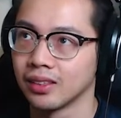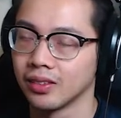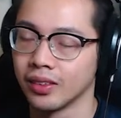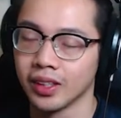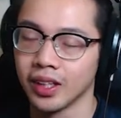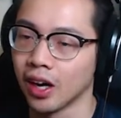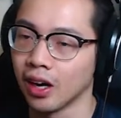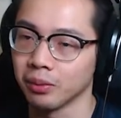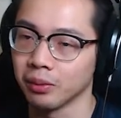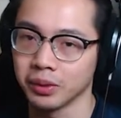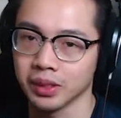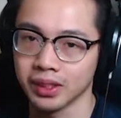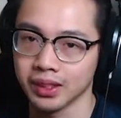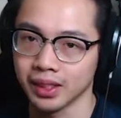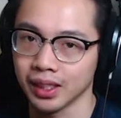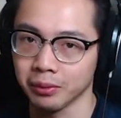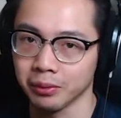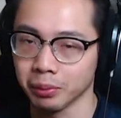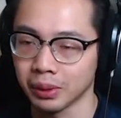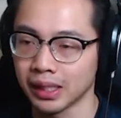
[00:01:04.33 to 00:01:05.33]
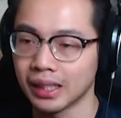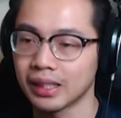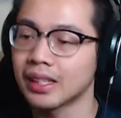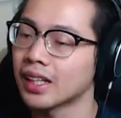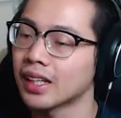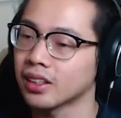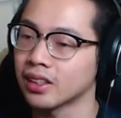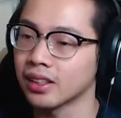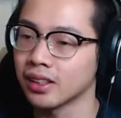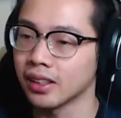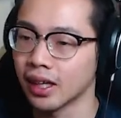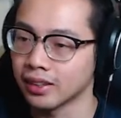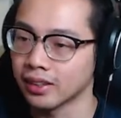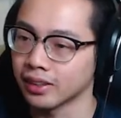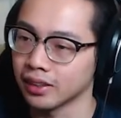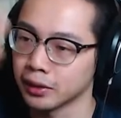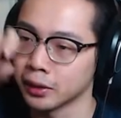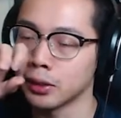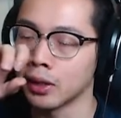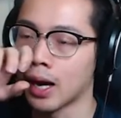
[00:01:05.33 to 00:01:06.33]
But no, I'm just kidding. But it actually
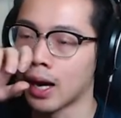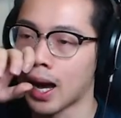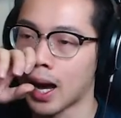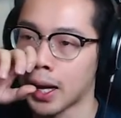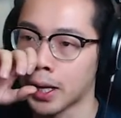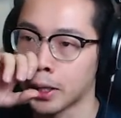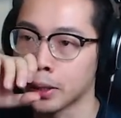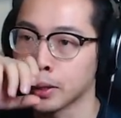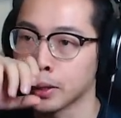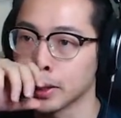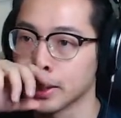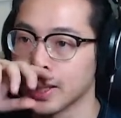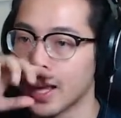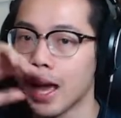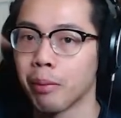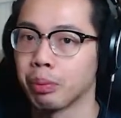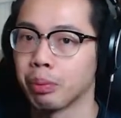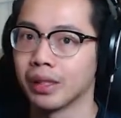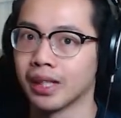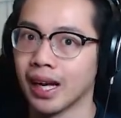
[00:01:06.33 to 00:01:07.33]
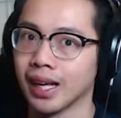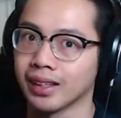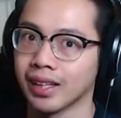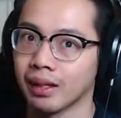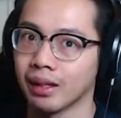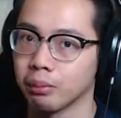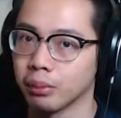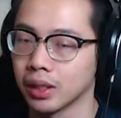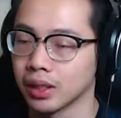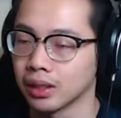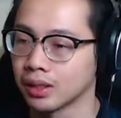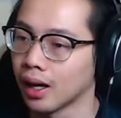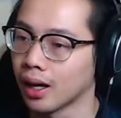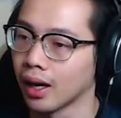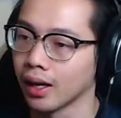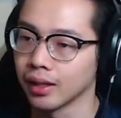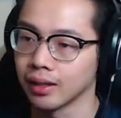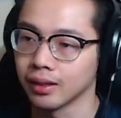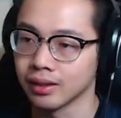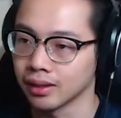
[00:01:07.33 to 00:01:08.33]
has a little higher than that, but not that much
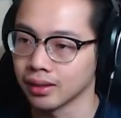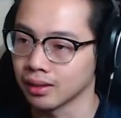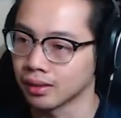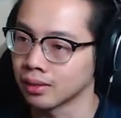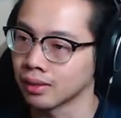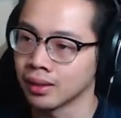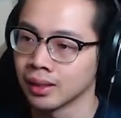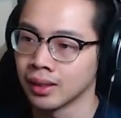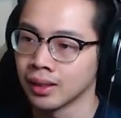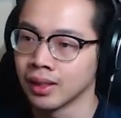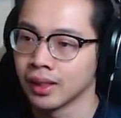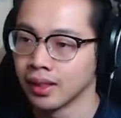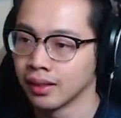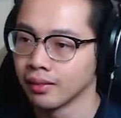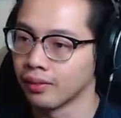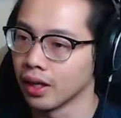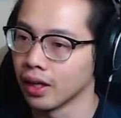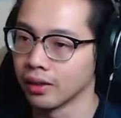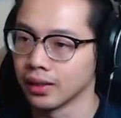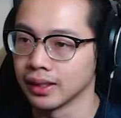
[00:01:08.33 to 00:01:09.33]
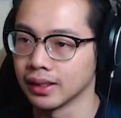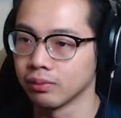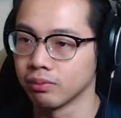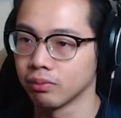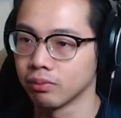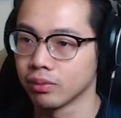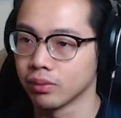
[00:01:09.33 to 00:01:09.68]
higher. just very.